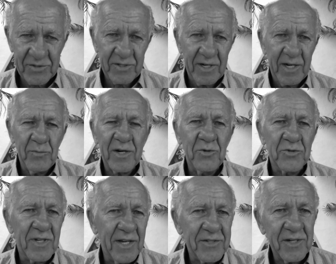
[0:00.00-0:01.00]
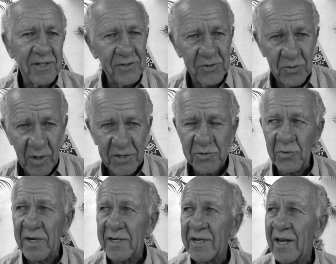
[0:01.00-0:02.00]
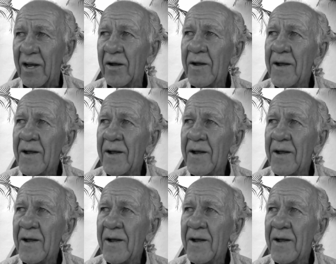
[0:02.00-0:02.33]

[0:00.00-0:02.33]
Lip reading: Anybody who's listening to us right now,